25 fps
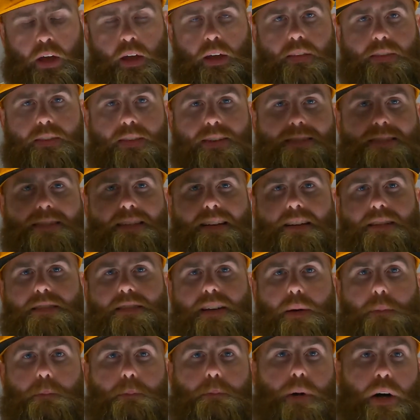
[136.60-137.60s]
This
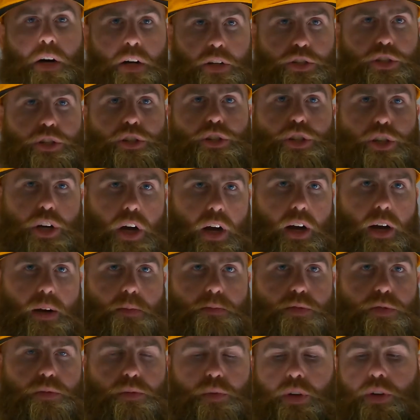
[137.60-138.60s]
does a bunch of
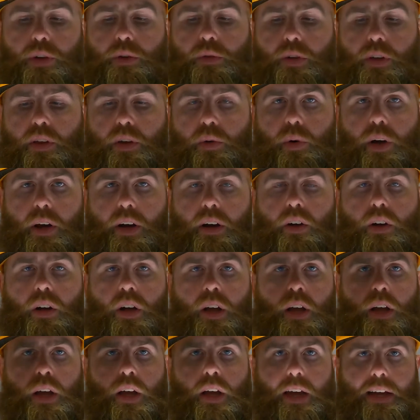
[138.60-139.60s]
jobs really, really well,
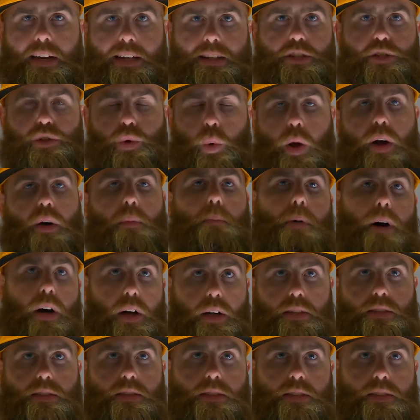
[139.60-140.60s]
and it's 12
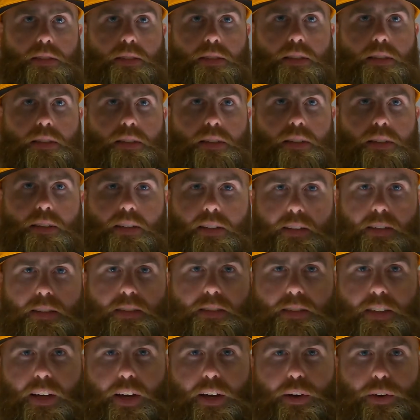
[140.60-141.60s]
bucks.
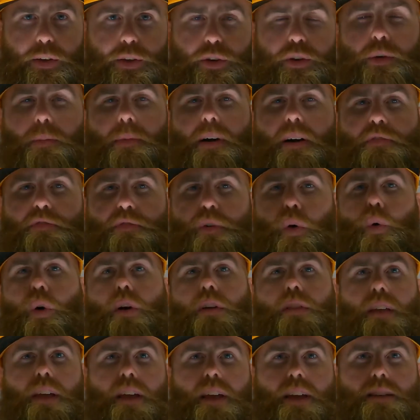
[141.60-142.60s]
So you can buy
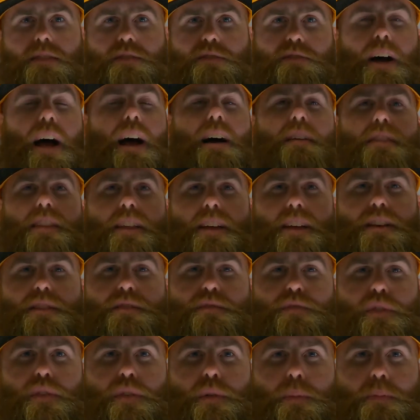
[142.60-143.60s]
4 of these, 5 of
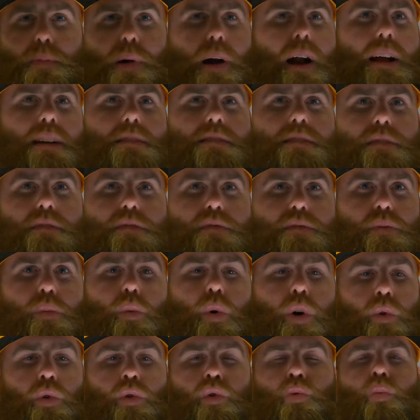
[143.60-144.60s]
these for the price of
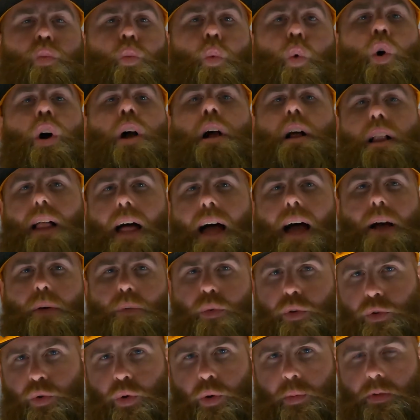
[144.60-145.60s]
what one
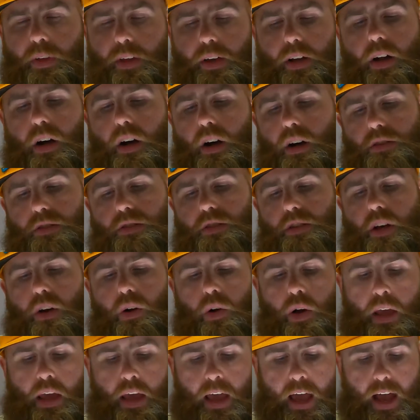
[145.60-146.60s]
glide would normally cost.
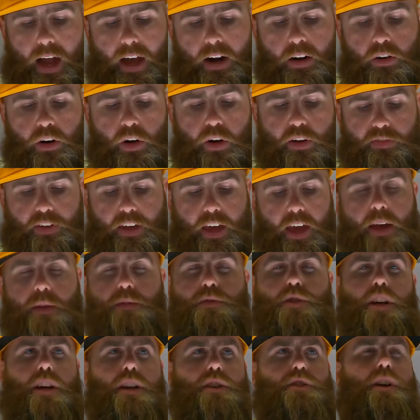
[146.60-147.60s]
So I don't know if
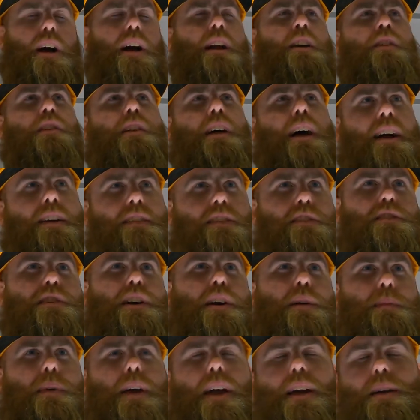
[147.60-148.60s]
game changer, I don't like the
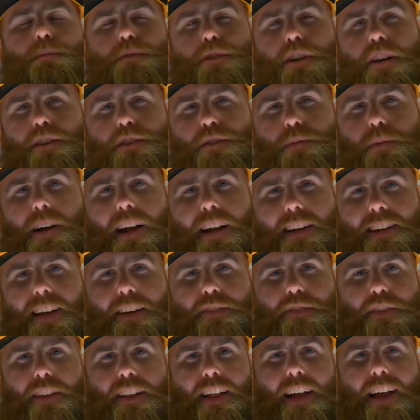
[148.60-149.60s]
term game changer, but I
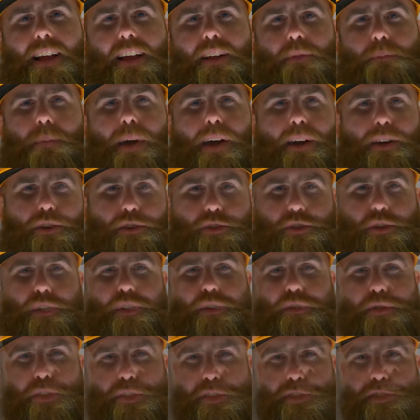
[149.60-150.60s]
definitely like better
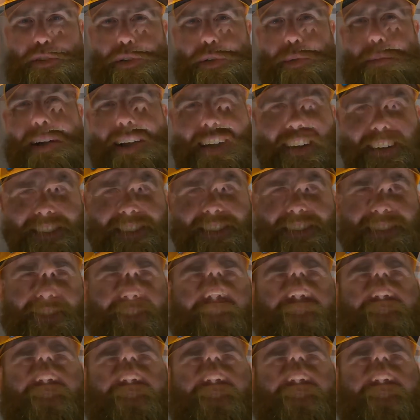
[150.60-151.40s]
tool for the toolbox.